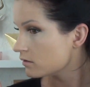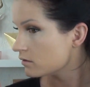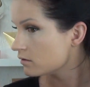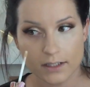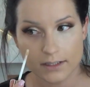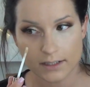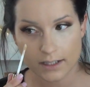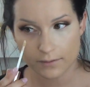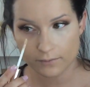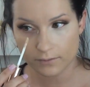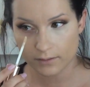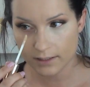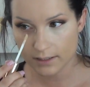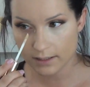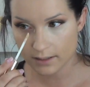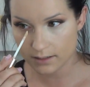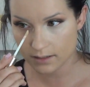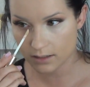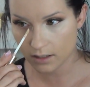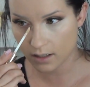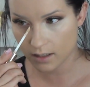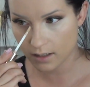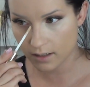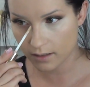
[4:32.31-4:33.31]
It definitely does
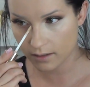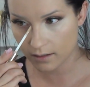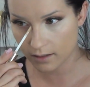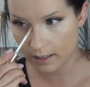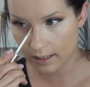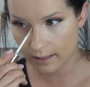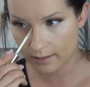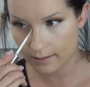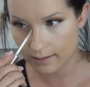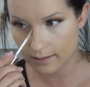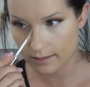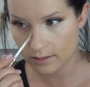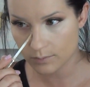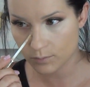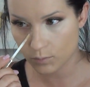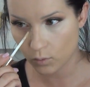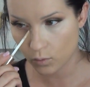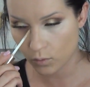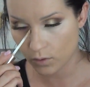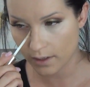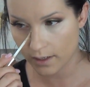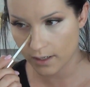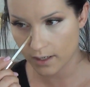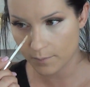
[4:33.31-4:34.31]
not at this
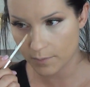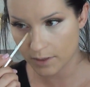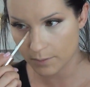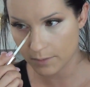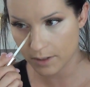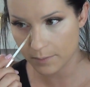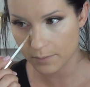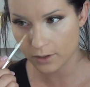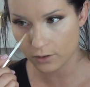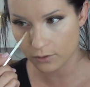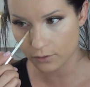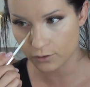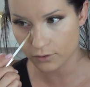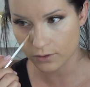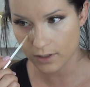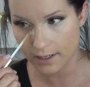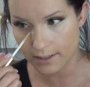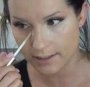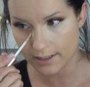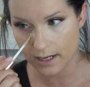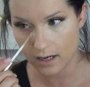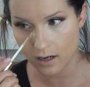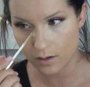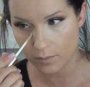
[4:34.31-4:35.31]
point. I mean, maybe it'll dry
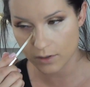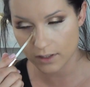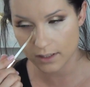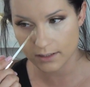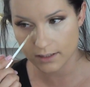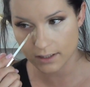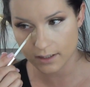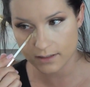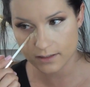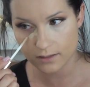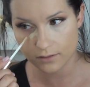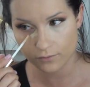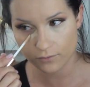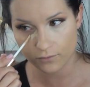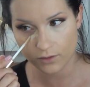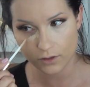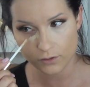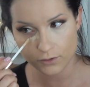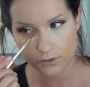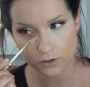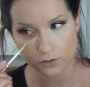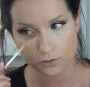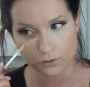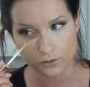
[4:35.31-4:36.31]
down, but it doesn't
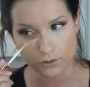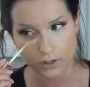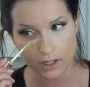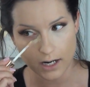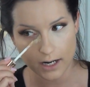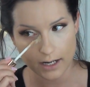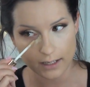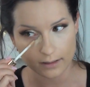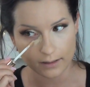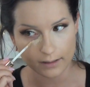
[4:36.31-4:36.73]
feel too dry.